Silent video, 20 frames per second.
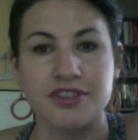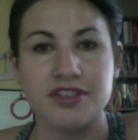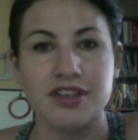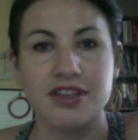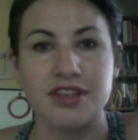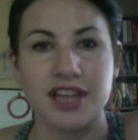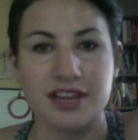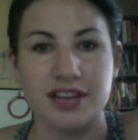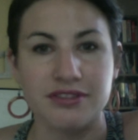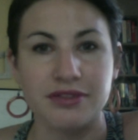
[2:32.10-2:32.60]

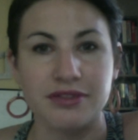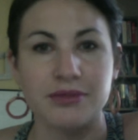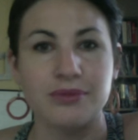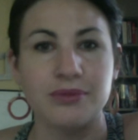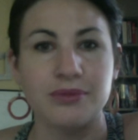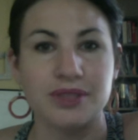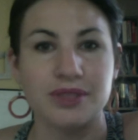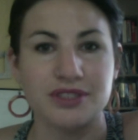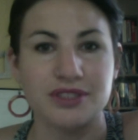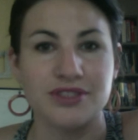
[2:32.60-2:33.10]
level
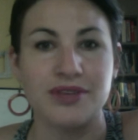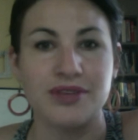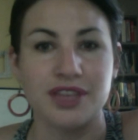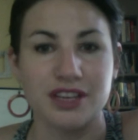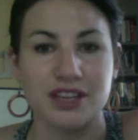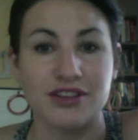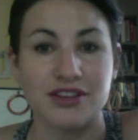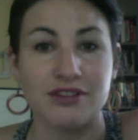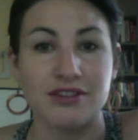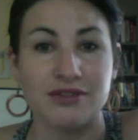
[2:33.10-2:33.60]
once you
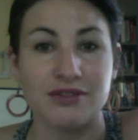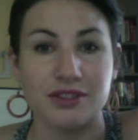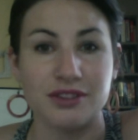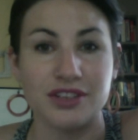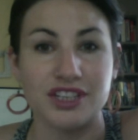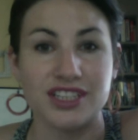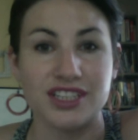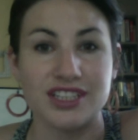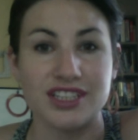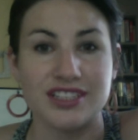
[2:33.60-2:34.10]
hear their
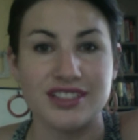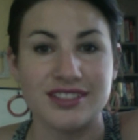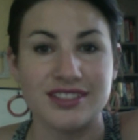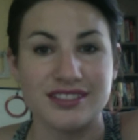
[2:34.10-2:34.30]
voice.